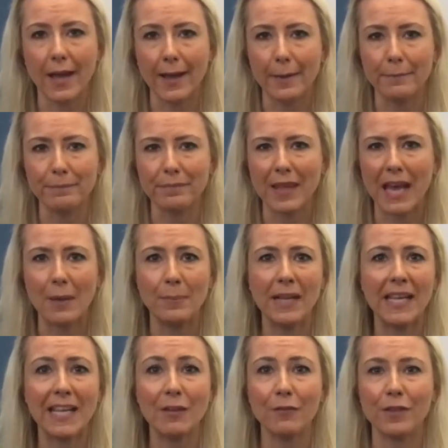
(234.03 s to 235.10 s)
I
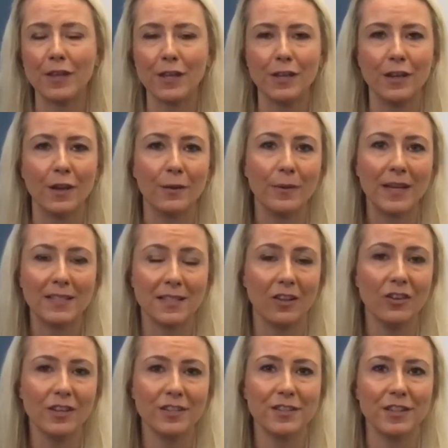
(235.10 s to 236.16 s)
believe that, you know, as
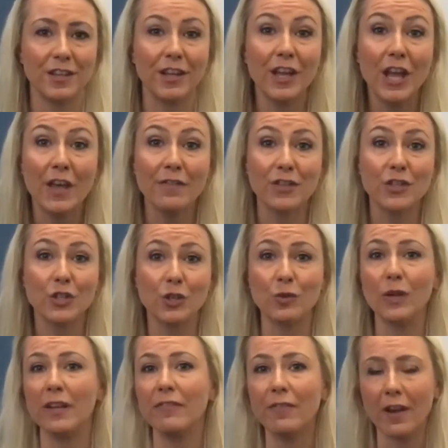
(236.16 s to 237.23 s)
long as the
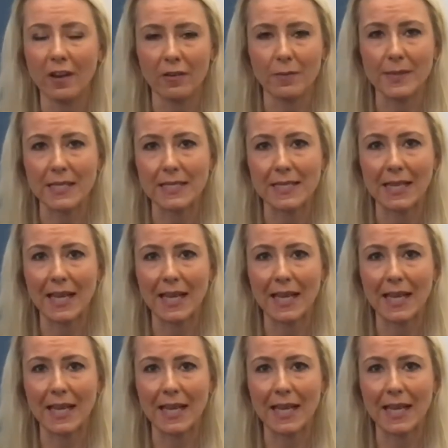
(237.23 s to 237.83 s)
school environment